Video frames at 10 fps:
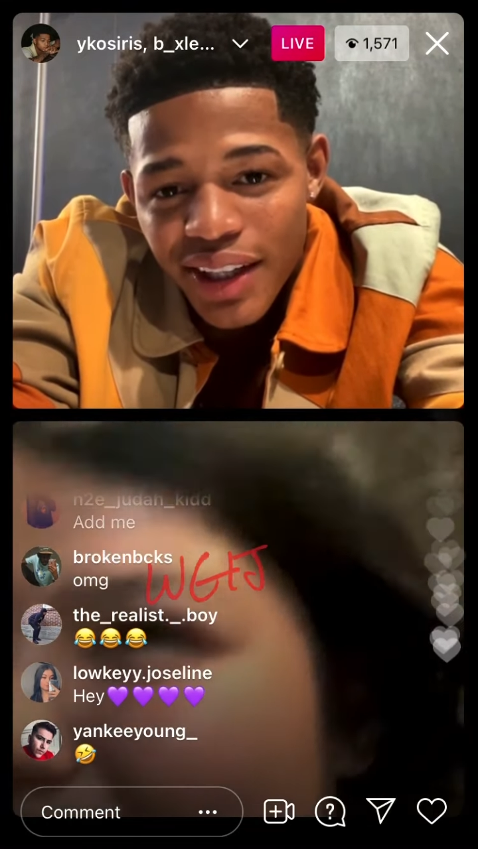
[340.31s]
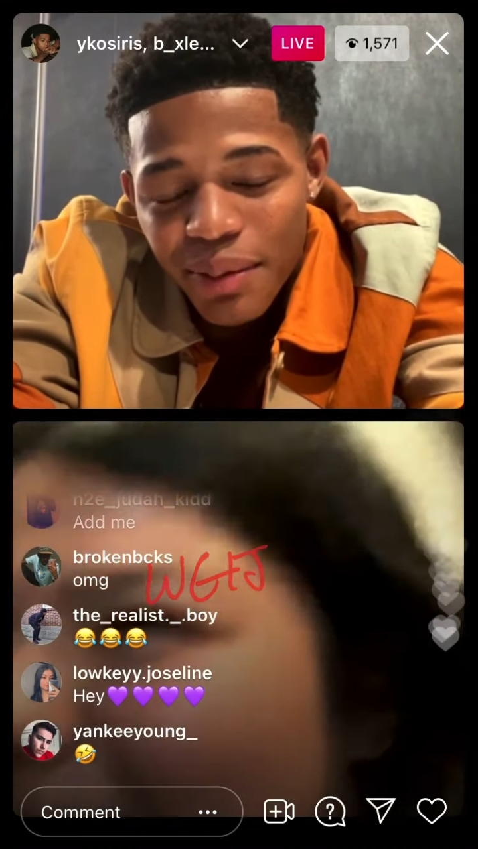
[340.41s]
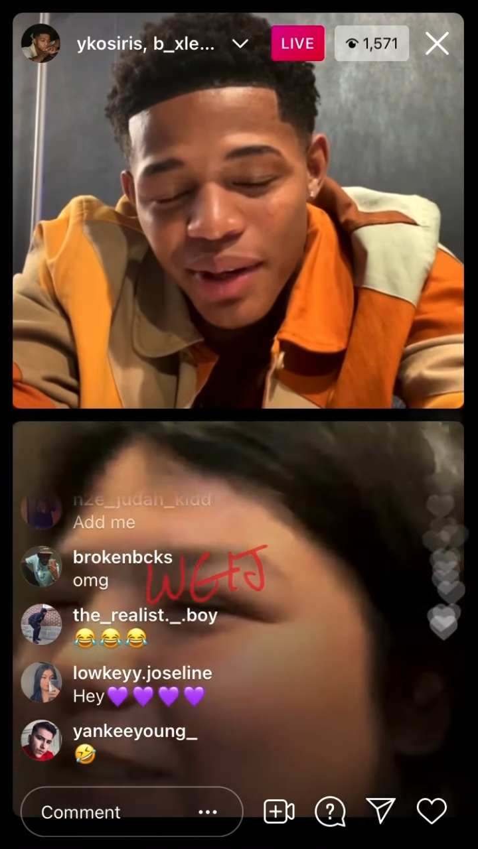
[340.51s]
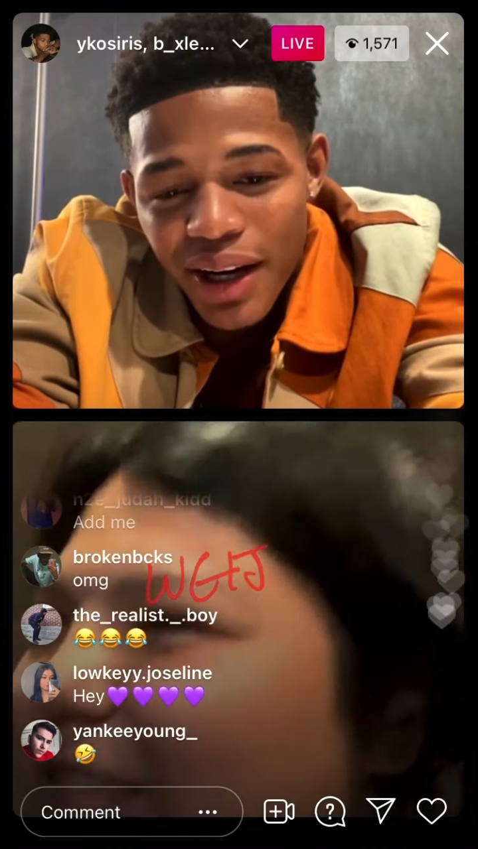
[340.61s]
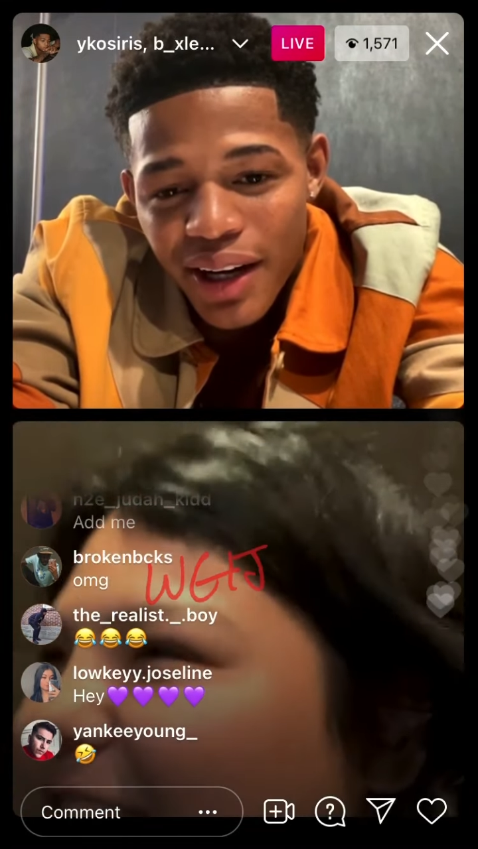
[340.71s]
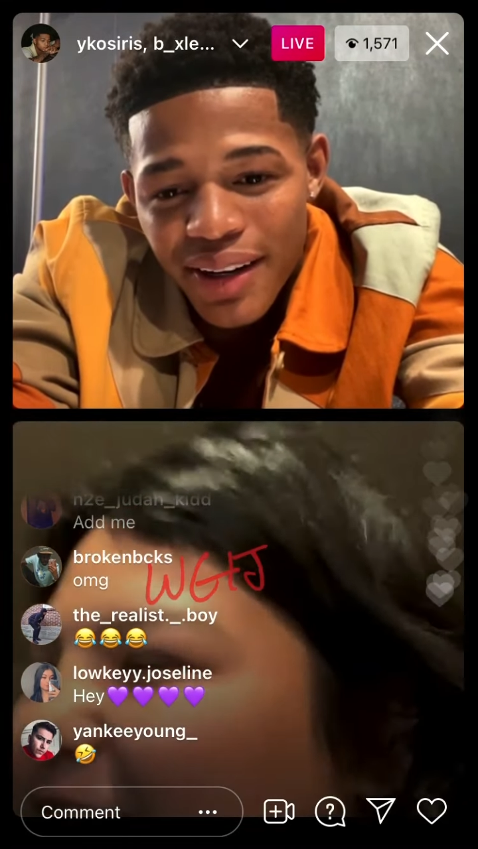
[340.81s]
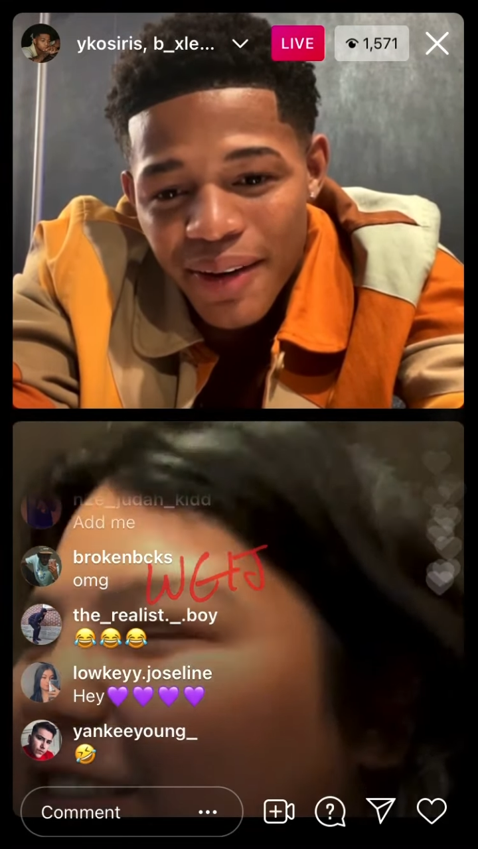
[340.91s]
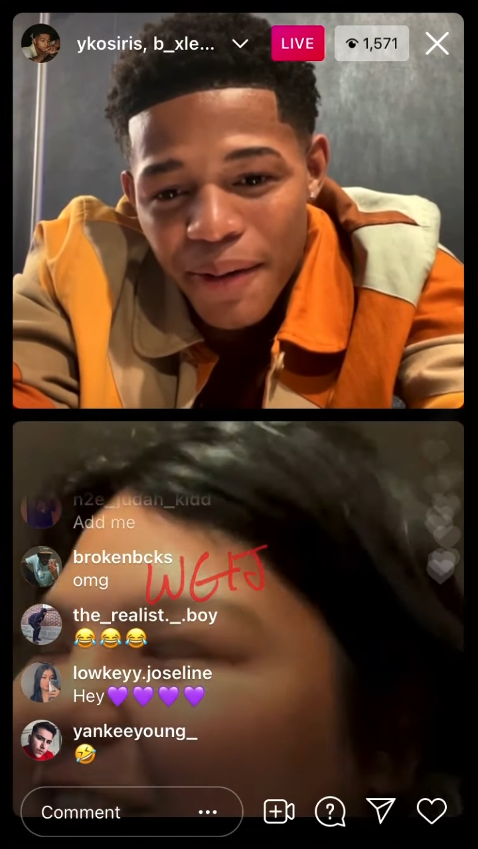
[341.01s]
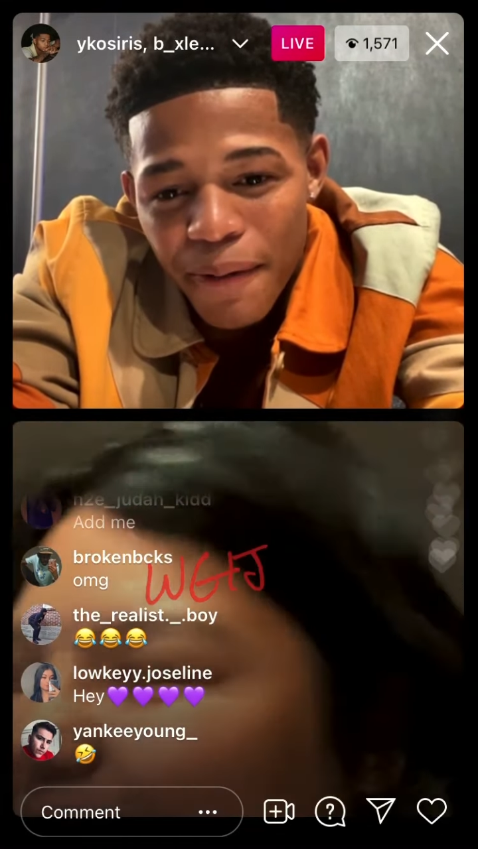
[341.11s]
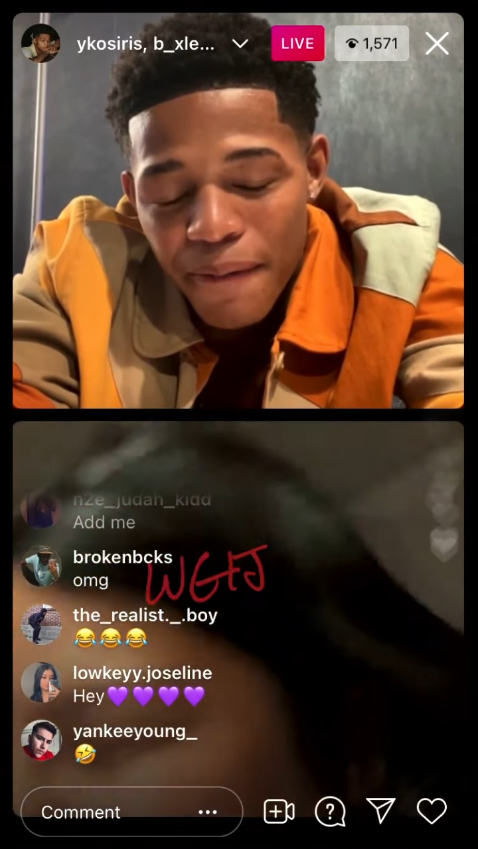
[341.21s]
my yeah. little
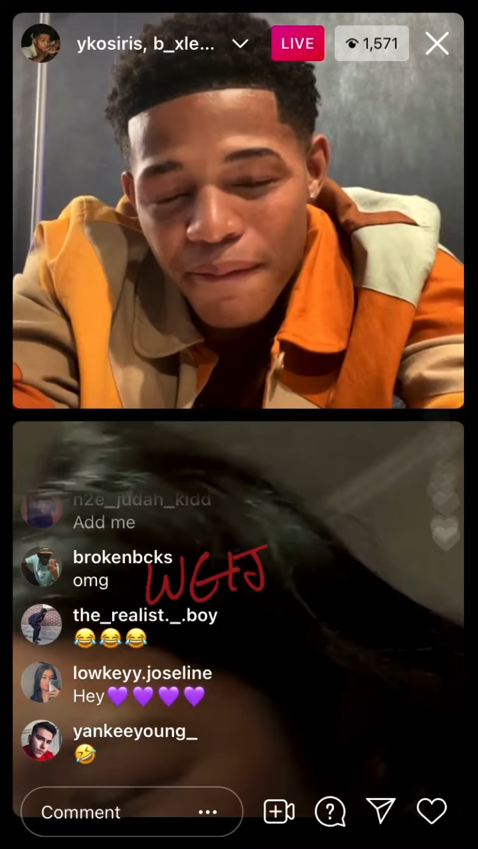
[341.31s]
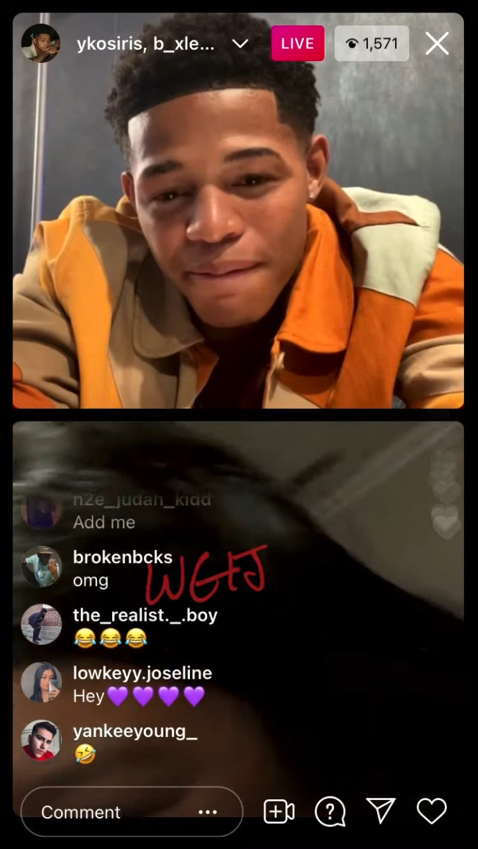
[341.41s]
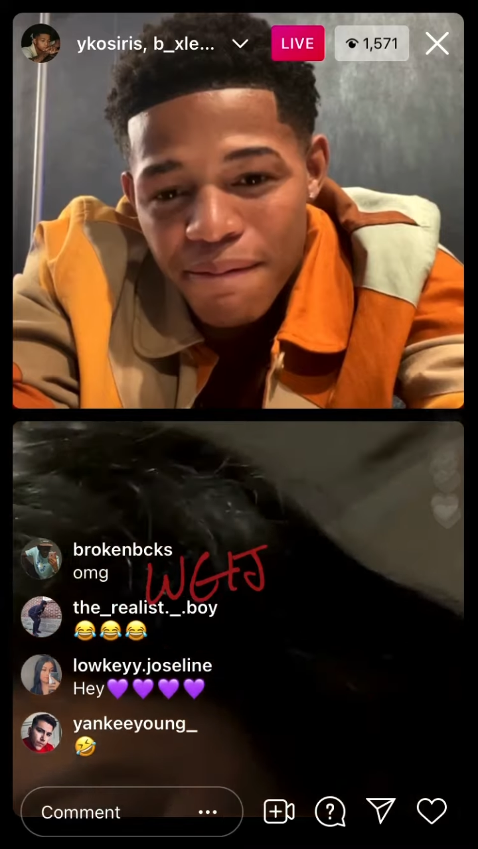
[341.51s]
sister too.